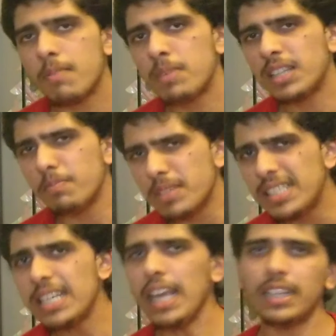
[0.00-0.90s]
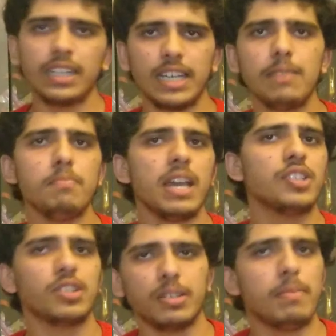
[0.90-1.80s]
But the mistake that he
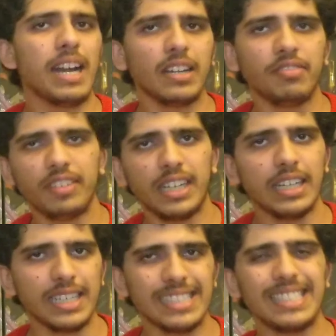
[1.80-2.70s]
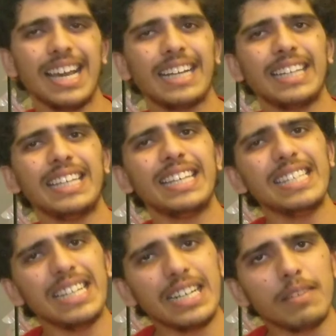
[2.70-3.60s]
makes on the battlefield is that
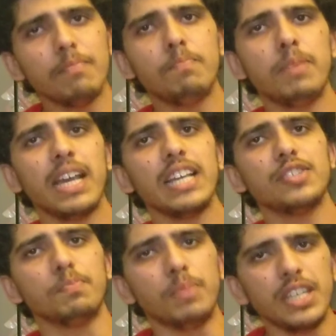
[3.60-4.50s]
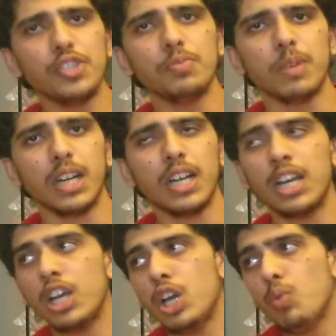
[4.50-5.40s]
he compares
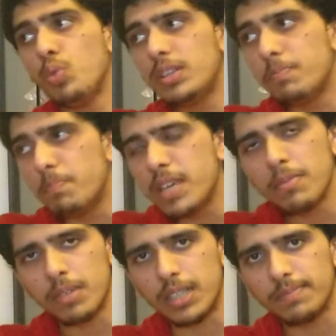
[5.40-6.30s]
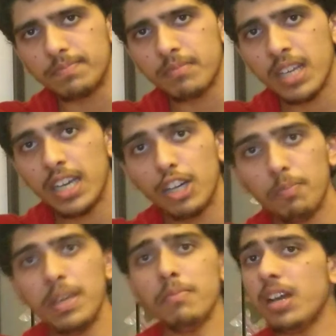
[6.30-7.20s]
Bhishma with Bhima. Now,
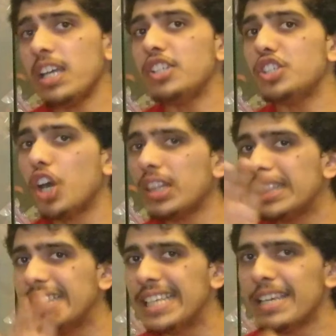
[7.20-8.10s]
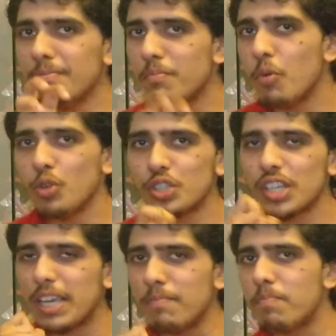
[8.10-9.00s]
Bhima is not the most
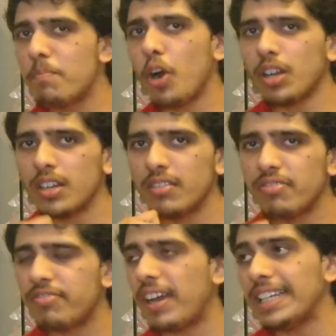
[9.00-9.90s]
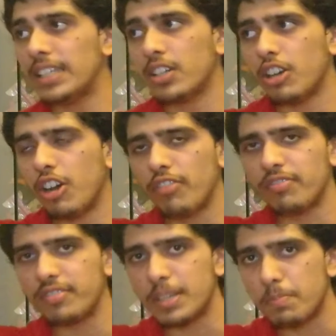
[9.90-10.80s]
important fighter of
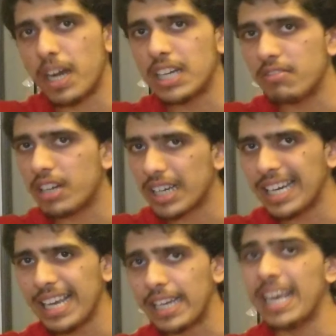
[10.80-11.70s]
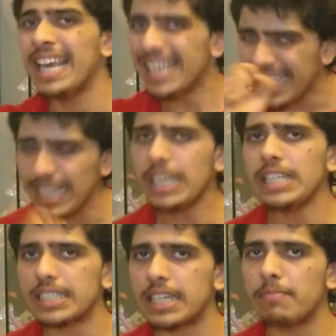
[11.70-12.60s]
the Pandava clan. He
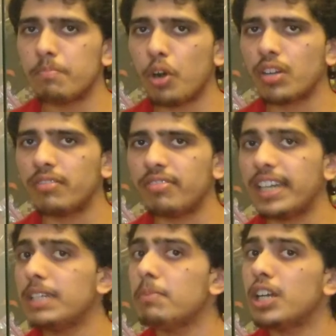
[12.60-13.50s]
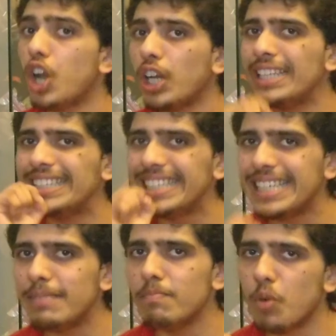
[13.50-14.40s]
is an important fighter, but not
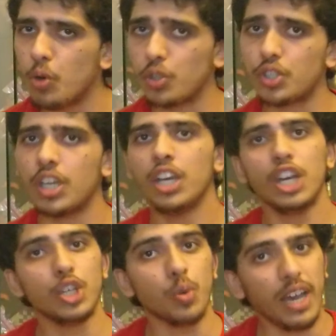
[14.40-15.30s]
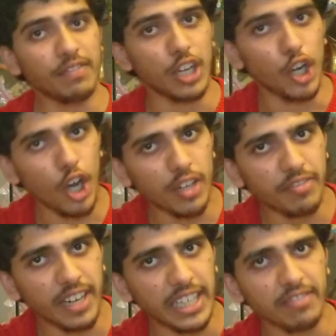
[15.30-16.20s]
the most. You have the Lord
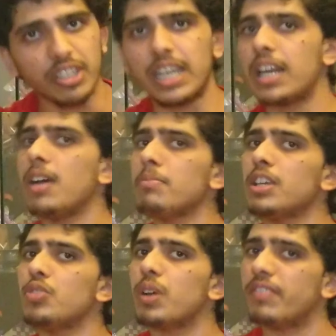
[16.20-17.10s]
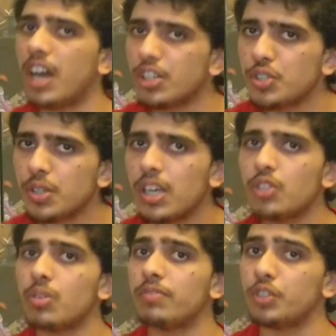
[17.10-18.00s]
fighting for their army, you have Arjuna,
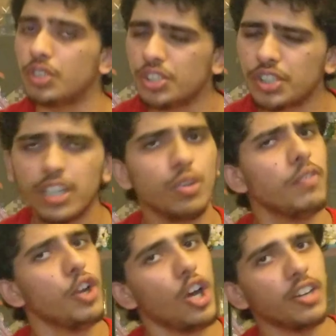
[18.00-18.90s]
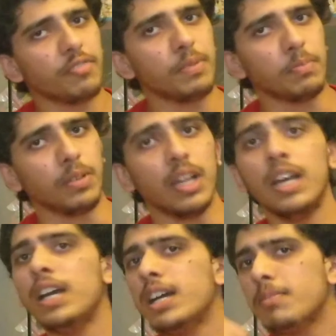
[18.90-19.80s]
you have Yudhishthira, you have a lot of people.
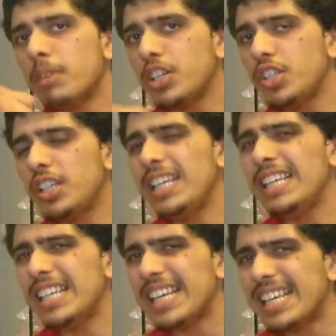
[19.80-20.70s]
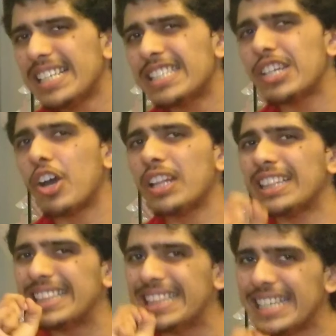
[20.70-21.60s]
But he is not
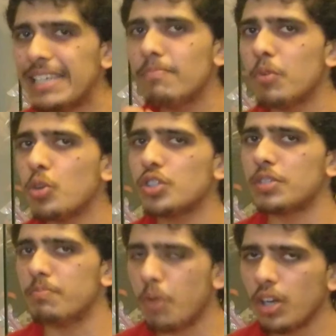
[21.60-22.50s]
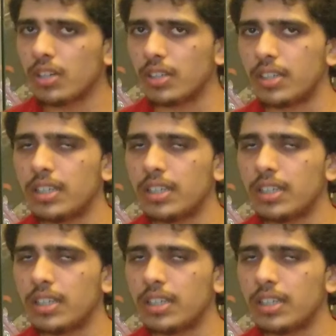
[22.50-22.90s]
the most important.